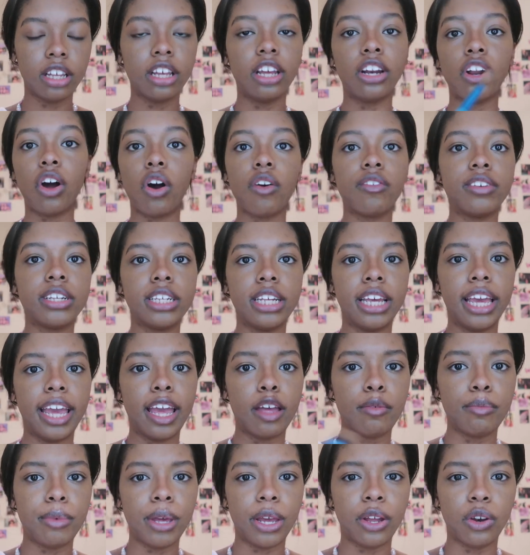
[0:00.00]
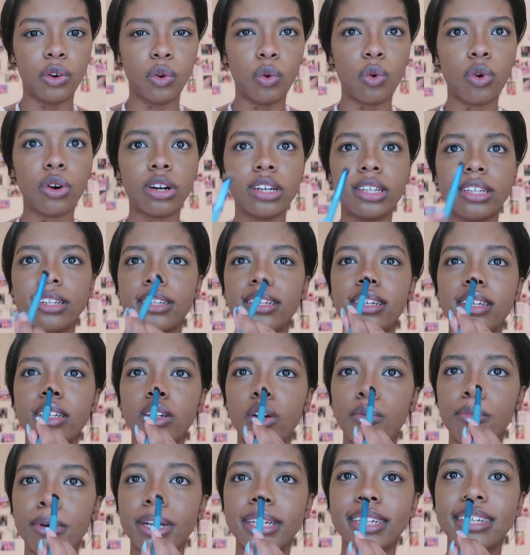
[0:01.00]
It obviously can't be ignored since it's
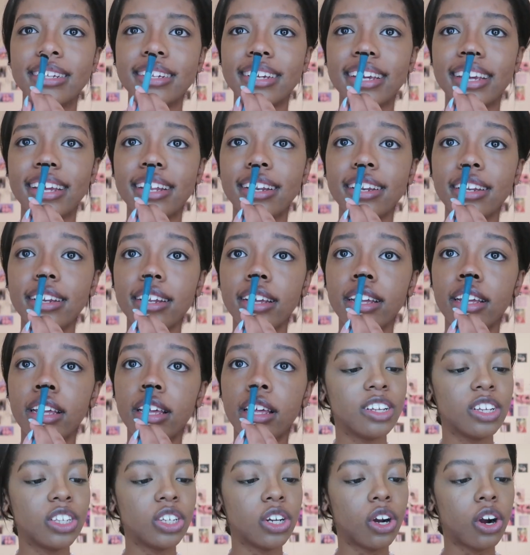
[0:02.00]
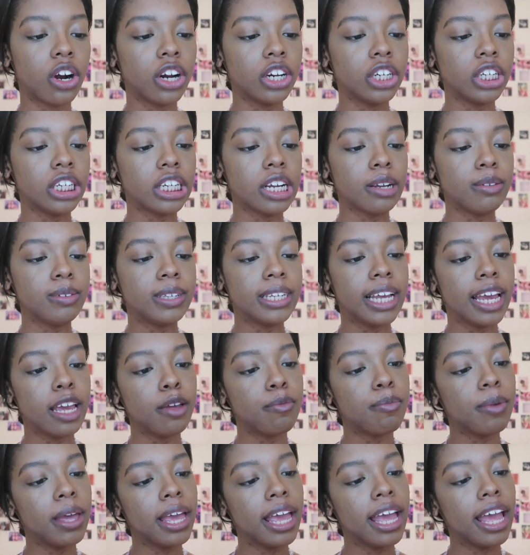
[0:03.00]
on my skin. It's a Tarte Shape
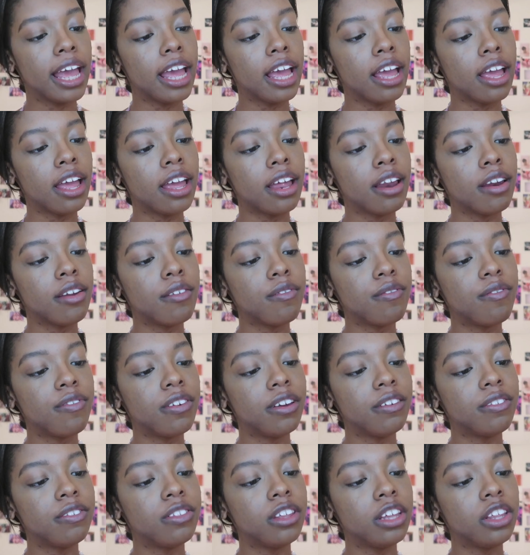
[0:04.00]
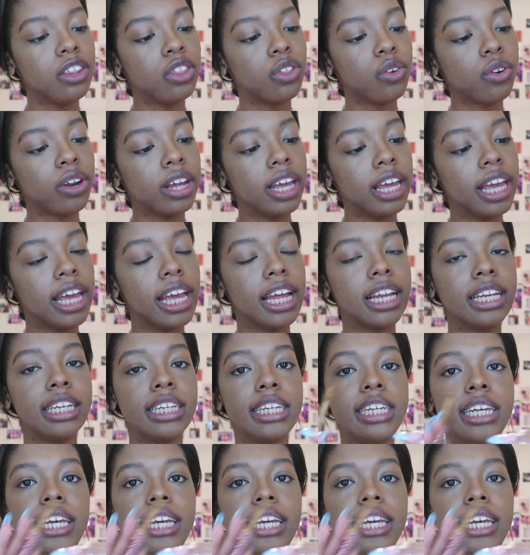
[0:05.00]
Tape in 53N